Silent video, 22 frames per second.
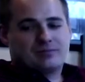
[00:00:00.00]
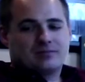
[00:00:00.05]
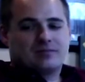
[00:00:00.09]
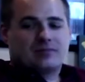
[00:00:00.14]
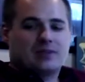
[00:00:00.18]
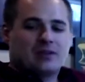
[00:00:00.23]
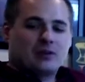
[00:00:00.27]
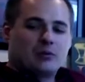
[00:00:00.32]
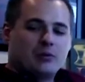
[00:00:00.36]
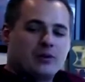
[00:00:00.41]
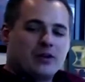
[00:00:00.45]

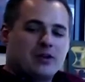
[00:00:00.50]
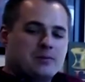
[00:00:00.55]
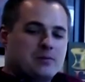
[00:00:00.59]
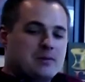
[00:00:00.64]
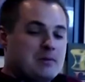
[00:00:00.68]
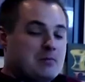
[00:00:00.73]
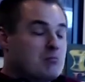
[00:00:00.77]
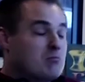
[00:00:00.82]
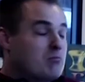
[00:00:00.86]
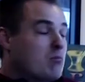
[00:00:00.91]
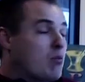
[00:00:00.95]
We need to be
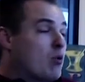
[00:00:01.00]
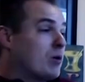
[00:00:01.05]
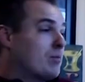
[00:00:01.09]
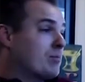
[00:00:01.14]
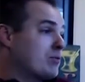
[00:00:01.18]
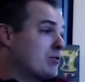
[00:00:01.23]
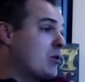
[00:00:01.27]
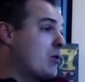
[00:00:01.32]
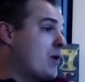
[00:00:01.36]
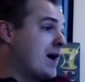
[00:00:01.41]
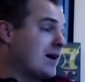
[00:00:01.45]
more
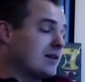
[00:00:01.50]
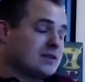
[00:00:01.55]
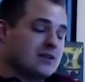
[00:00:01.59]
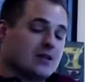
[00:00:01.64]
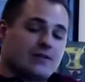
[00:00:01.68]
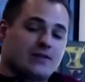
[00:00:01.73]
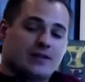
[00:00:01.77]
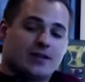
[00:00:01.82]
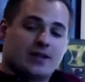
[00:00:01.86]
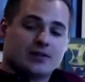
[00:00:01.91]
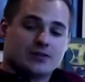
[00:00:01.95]
proactive and
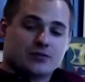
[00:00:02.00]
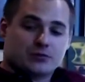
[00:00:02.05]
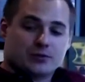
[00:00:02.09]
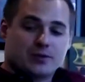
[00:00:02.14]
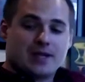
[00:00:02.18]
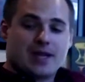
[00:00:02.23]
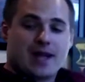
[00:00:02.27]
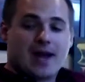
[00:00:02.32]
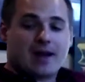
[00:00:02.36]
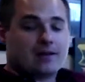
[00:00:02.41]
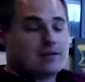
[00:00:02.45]
less
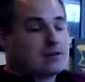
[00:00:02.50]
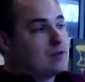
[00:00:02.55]
reactive.